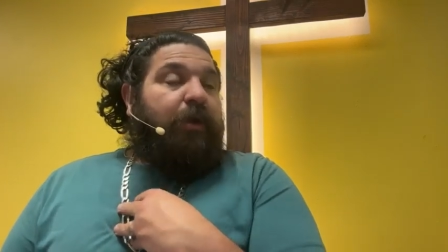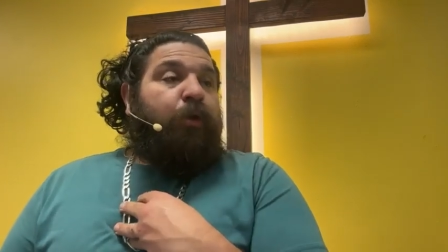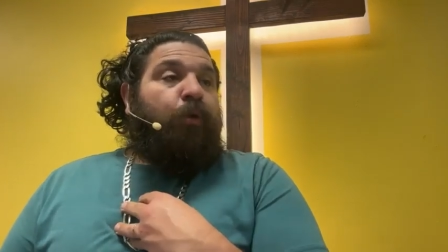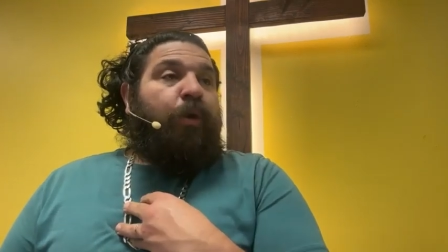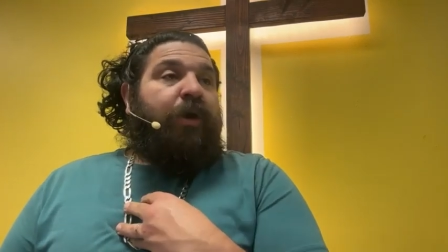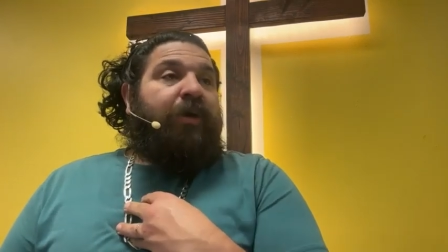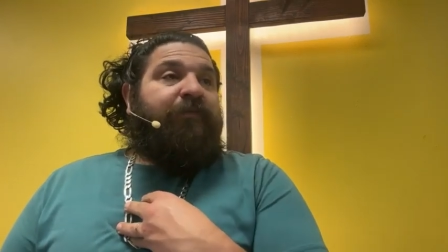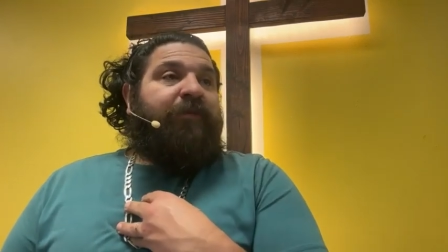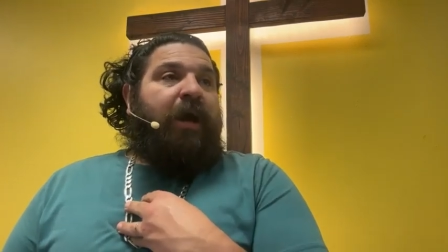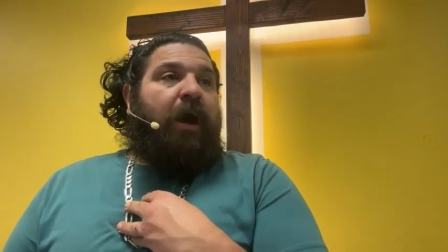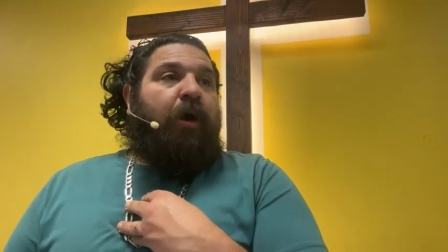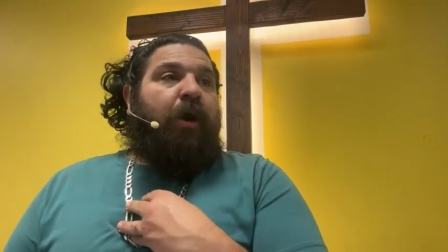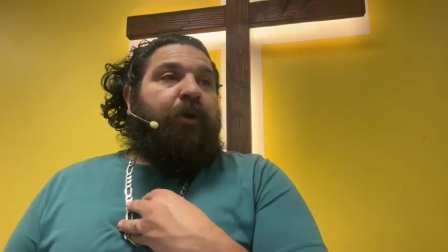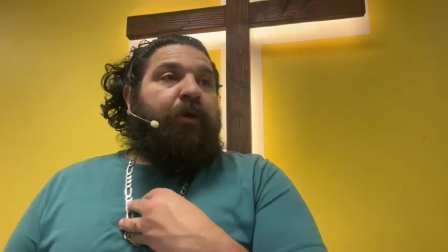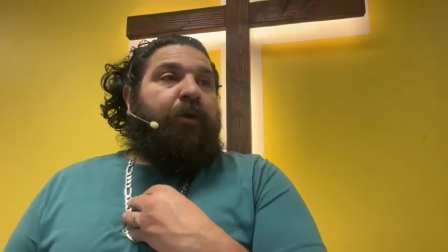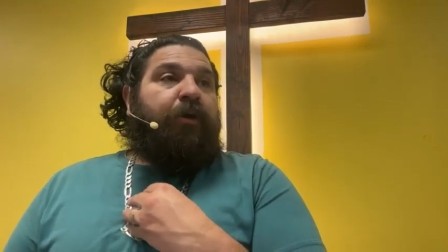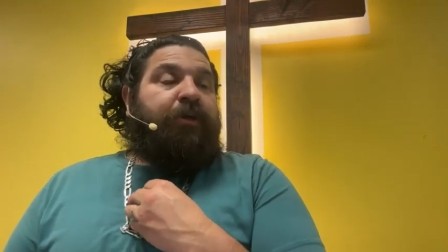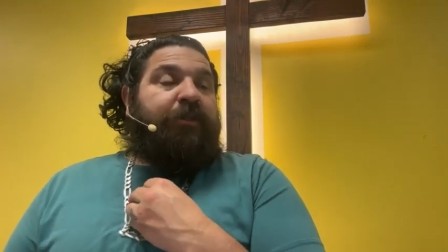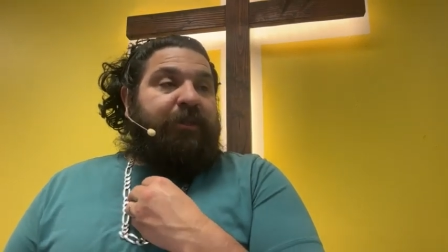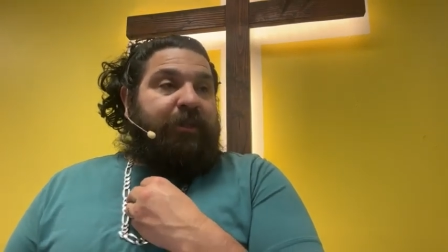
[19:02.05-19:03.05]
We've now
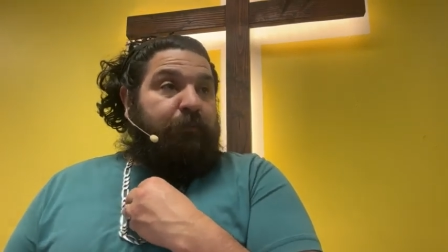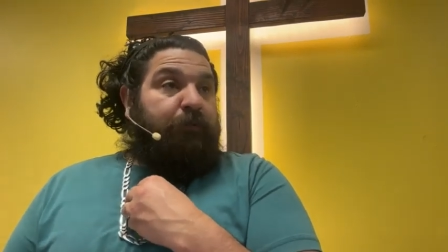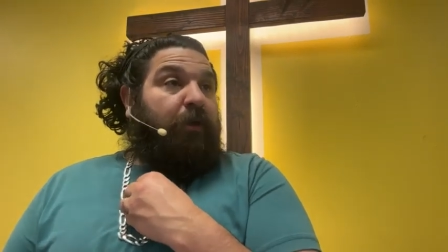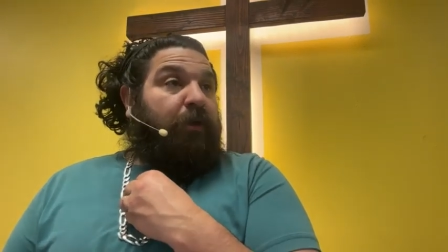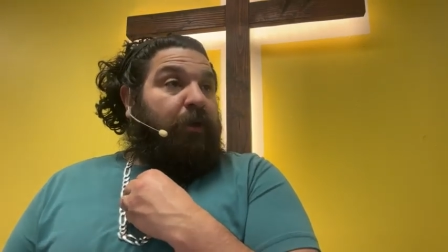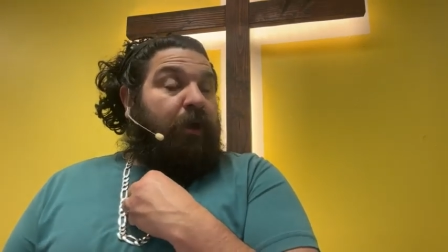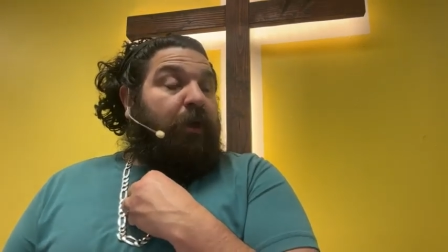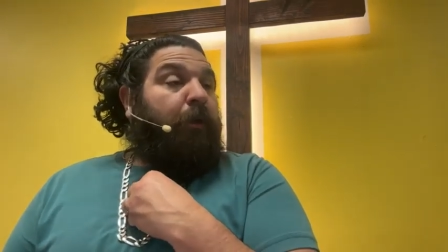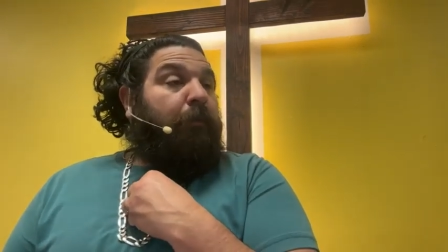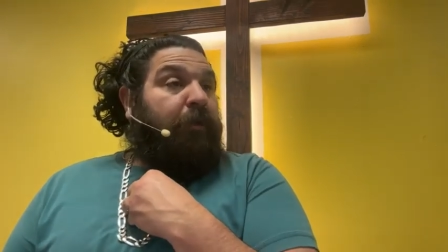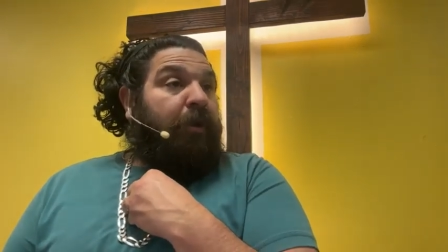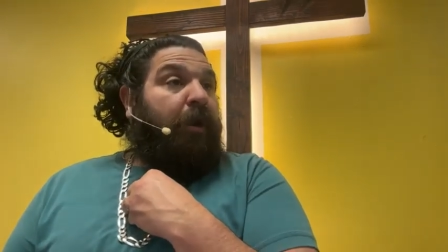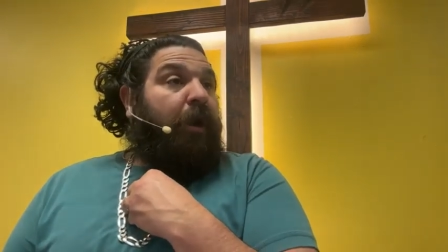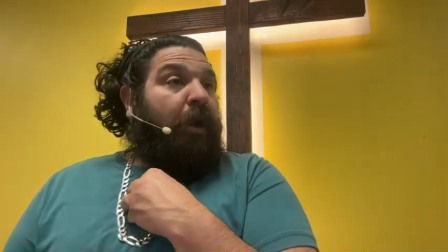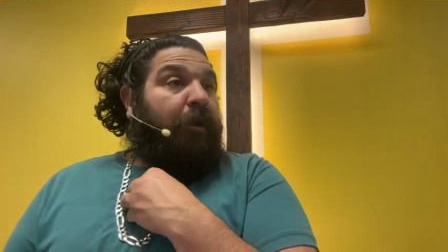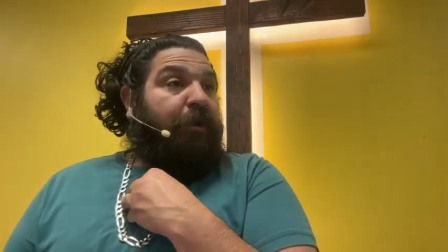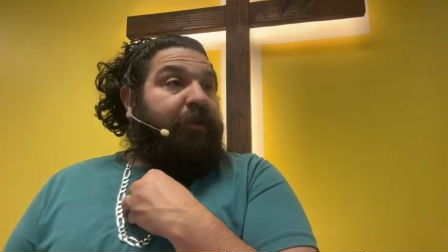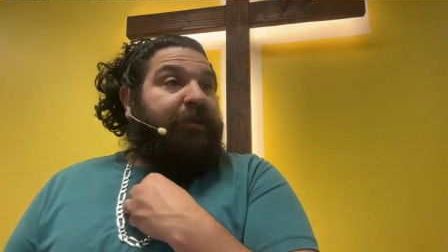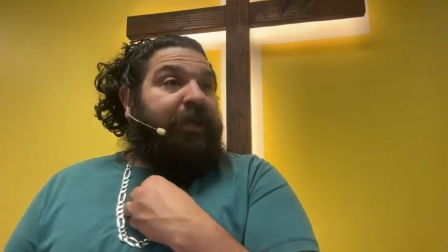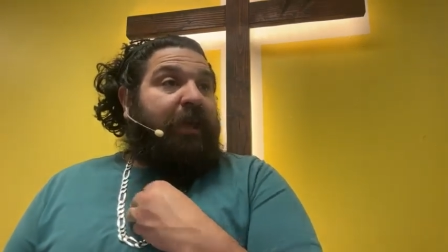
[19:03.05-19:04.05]
come to
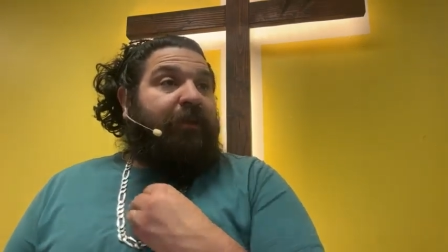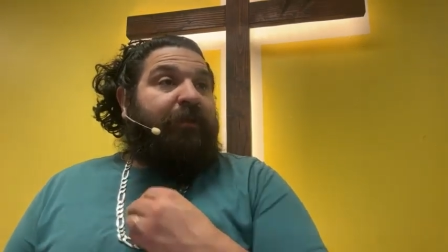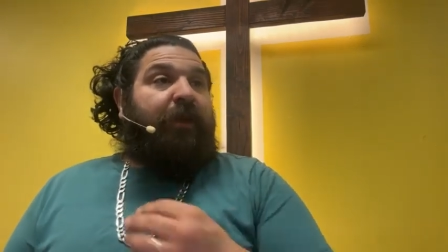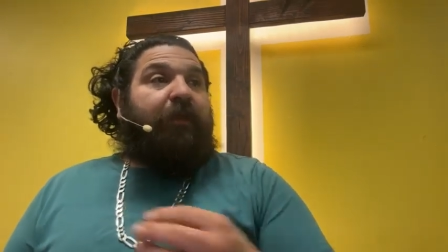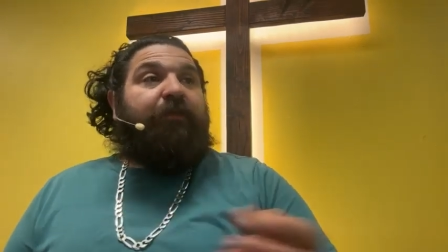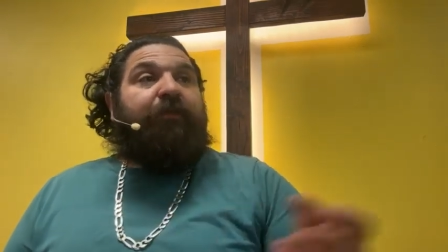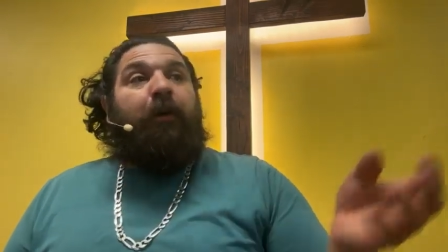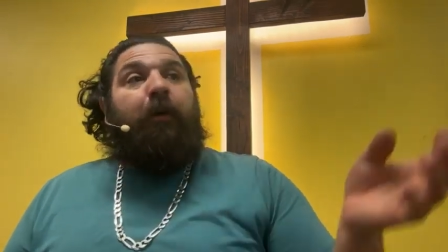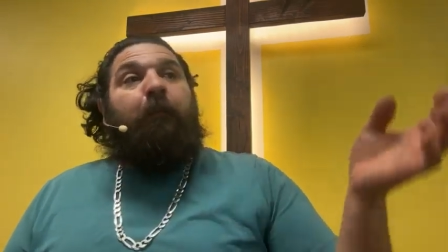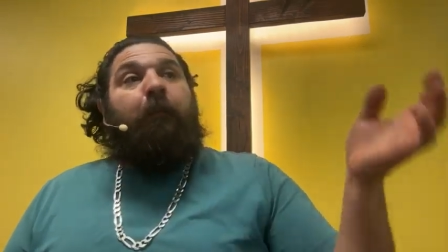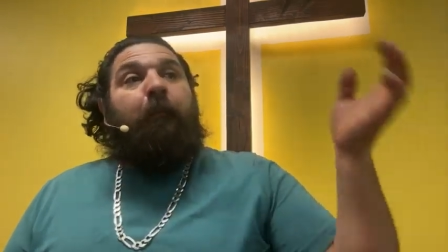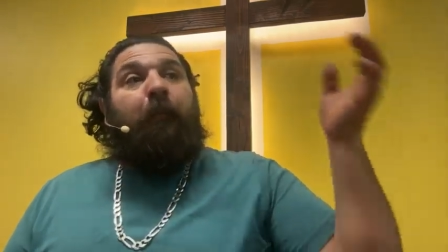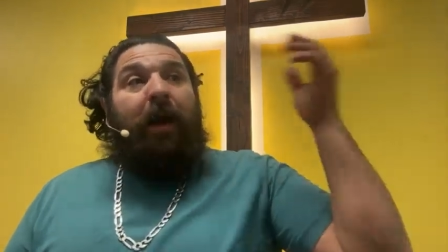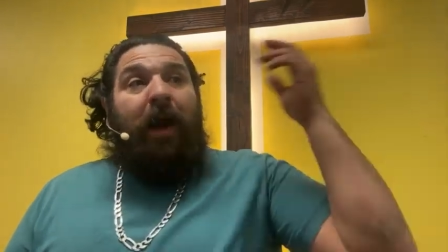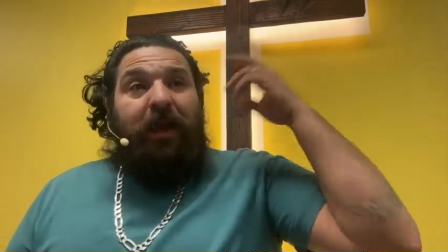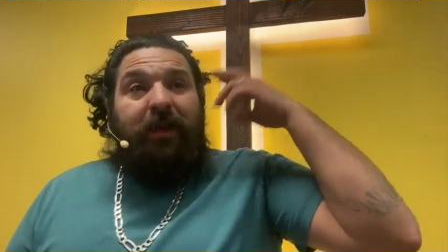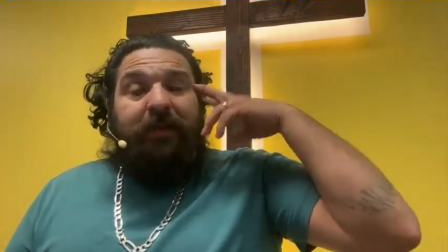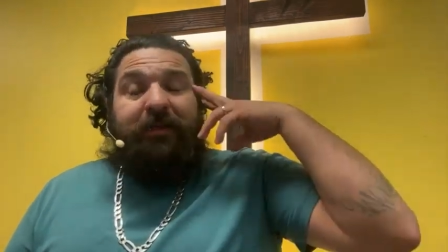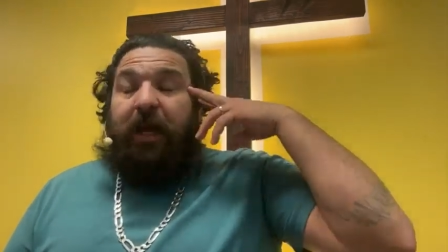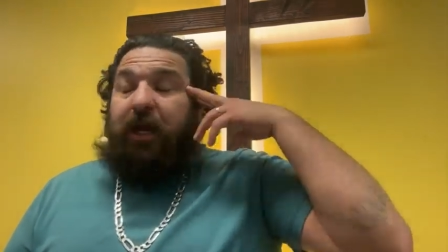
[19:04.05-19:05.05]
understand that the
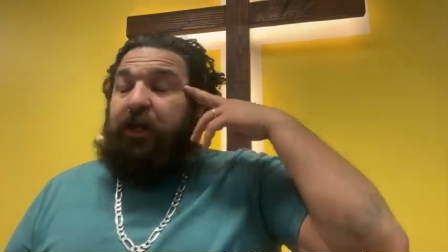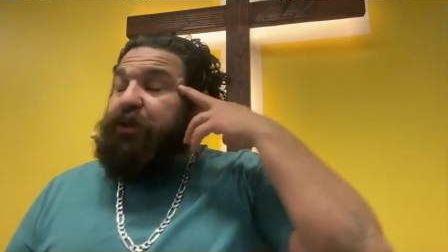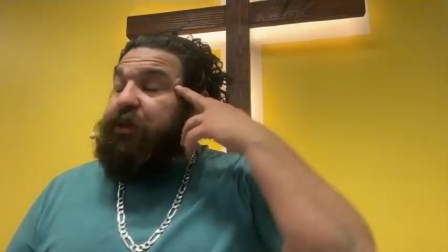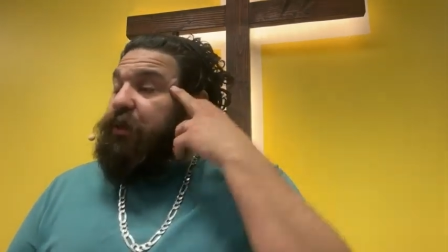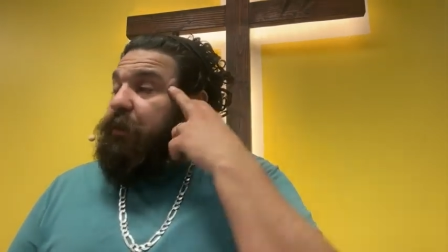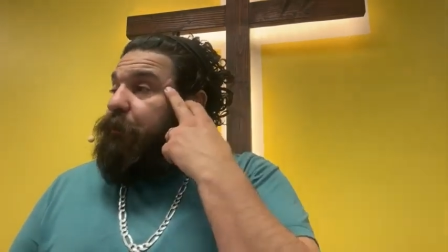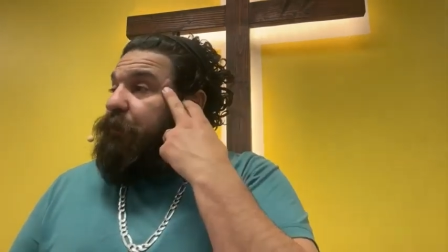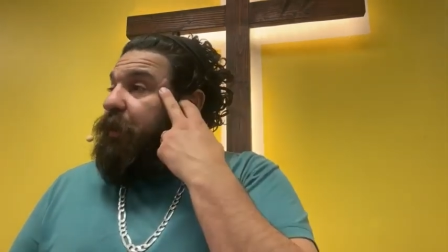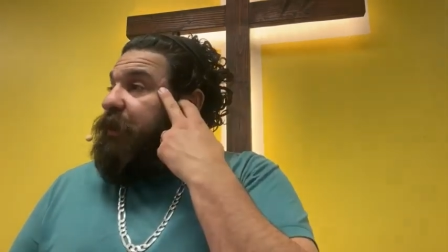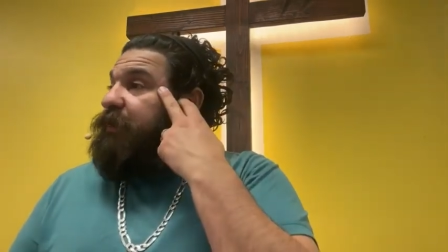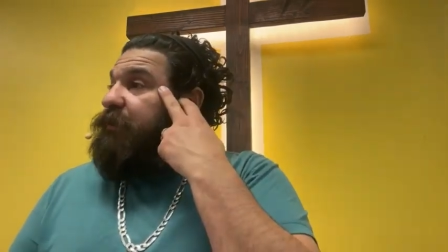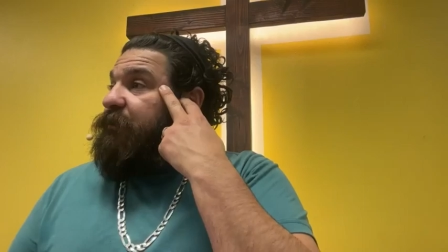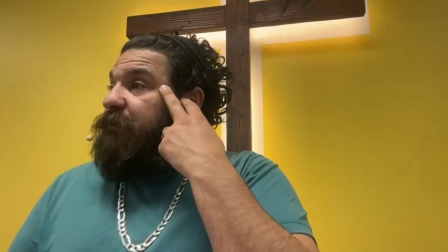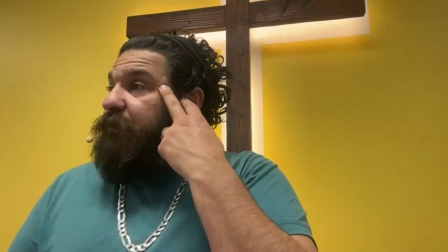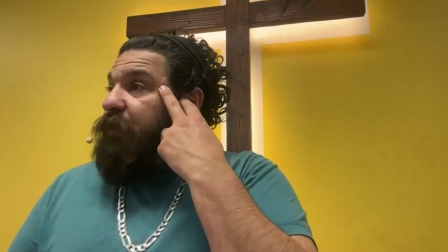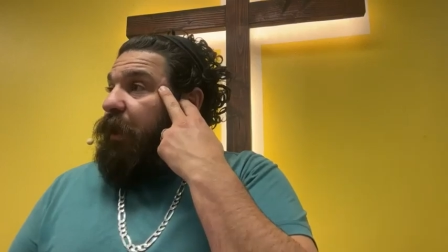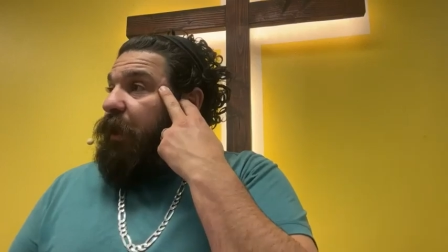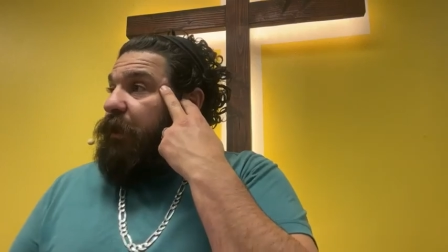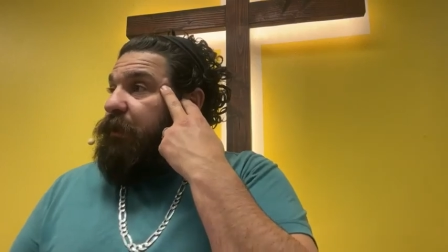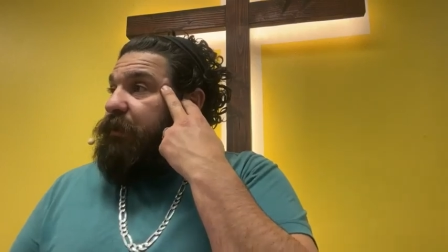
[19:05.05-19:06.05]
mind is actually the place of
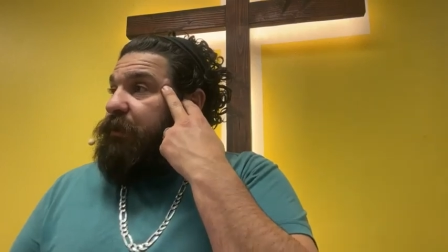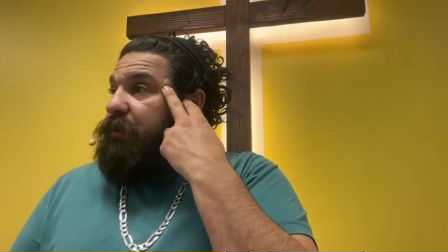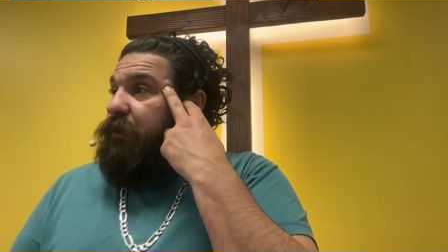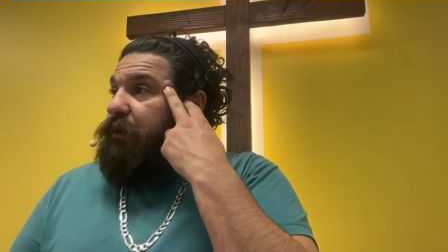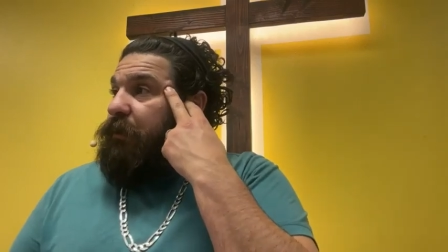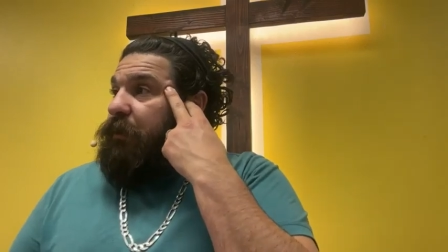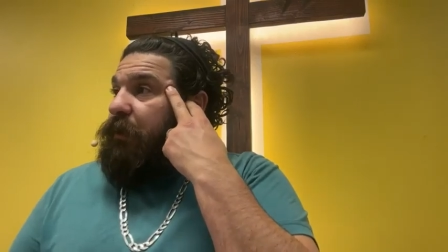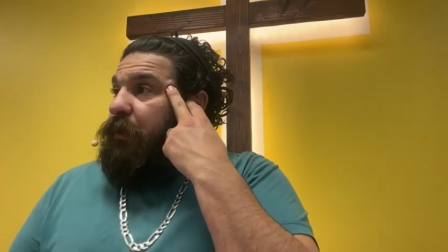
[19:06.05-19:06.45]
thought.